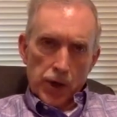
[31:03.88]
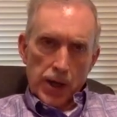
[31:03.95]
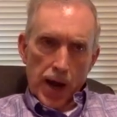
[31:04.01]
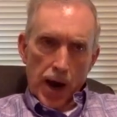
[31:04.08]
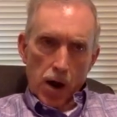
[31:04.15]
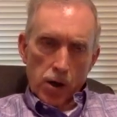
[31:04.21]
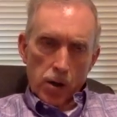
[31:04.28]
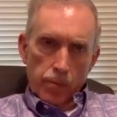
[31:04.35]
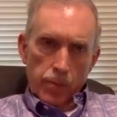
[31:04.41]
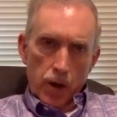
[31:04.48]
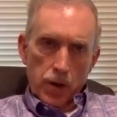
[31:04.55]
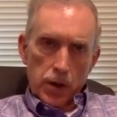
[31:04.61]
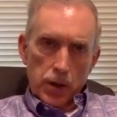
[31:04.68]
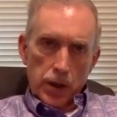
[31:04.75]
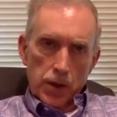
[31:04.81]
in our
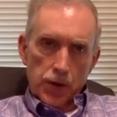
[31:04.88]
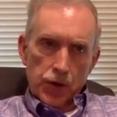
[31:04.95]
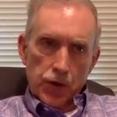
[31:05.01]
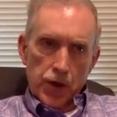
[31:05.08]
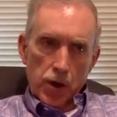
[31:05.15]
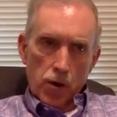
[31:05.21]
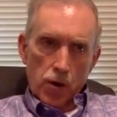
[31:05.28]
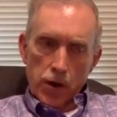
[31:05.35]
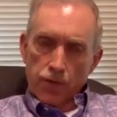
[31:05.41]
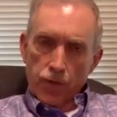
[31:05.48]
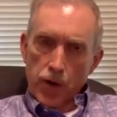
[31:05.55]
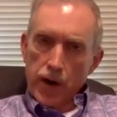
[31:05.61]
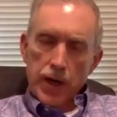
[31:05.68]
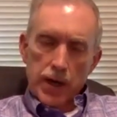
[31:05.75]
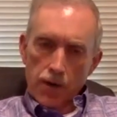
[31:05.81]
communities that are
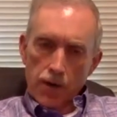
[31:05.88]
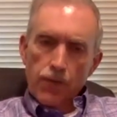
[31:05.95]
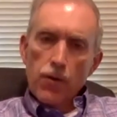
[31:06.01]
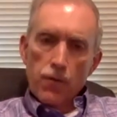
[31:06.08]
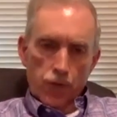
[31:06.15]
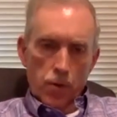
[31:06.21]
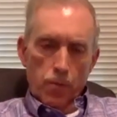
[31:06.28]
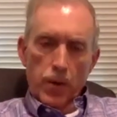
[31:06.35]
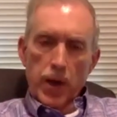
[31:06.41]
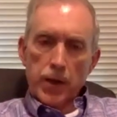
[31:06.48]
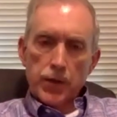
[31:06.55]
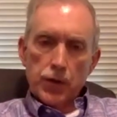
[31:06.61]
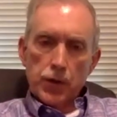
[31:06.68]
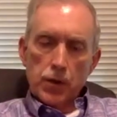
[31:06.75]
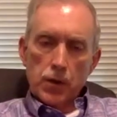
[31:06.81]
very different from
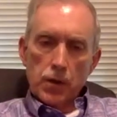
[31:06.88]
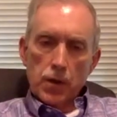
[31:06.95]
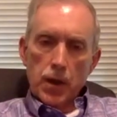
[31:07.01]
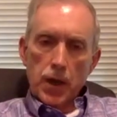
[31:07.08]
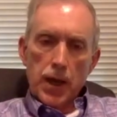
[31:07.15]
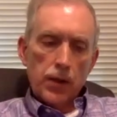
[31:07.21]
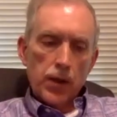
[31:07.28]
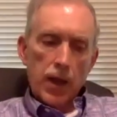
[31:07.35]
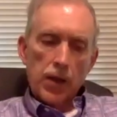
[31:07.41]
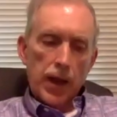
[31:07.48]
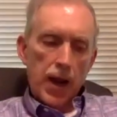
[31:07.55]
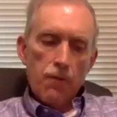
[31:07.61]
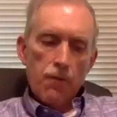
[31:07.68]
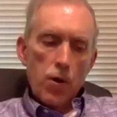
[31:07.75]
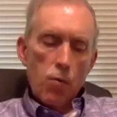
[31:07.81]
us in
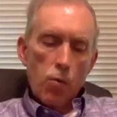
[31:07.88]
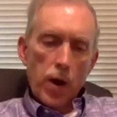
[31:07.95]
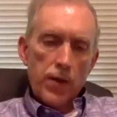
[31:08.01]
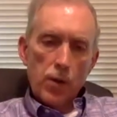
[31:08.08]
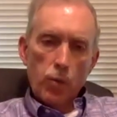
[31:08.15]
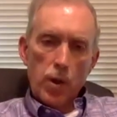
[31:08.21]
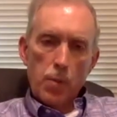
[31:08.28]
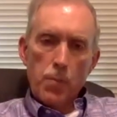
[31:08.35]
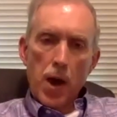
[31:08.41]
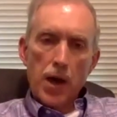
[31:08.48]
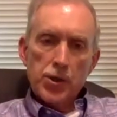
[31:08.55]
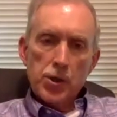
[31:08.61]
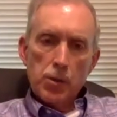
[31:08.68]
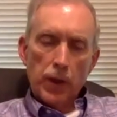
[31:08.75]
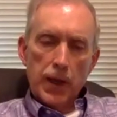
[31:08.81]
every way that we
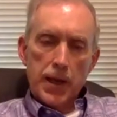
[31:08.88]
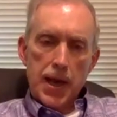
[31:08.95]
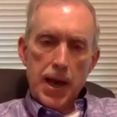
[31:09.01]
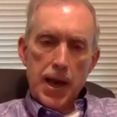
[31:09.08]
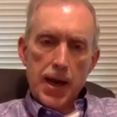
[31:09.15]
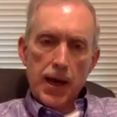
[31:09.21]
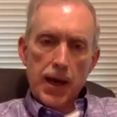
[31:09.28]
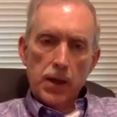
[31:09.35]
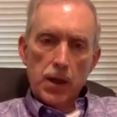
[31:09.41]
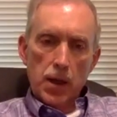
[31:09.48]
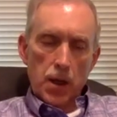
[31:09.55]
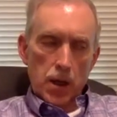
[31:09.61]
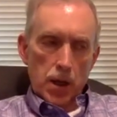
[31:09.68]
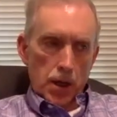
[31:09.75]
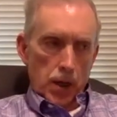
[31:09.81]
possibly can.
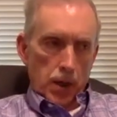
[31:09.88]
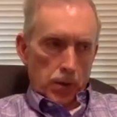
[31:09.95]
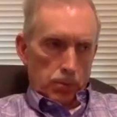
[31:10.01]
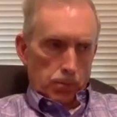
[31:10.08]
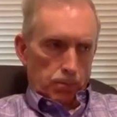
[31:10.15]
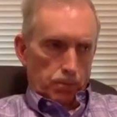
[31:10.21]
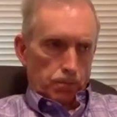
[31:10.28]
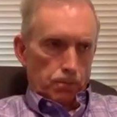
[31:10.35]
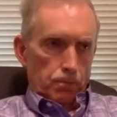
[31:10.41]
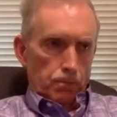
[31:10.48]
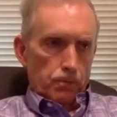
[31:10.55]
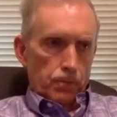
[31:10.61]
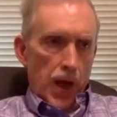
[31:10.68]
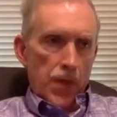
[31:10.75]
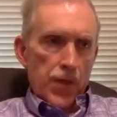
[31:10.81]

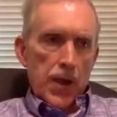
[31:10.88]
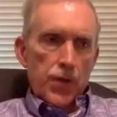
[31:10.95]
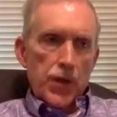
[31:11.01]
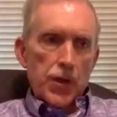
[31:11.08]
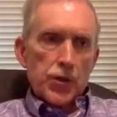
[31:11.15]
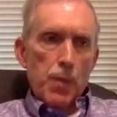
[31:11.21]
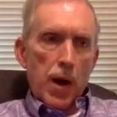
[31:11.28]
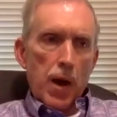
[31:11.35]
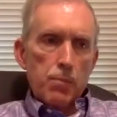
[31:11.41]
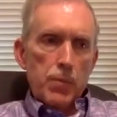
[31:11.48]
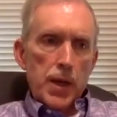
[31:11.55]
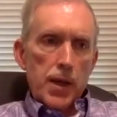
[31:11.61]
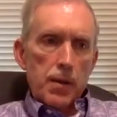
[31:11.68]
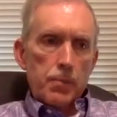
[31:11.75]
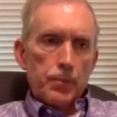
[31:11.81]
I think this might
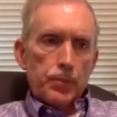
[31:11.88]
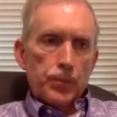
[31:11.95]
be,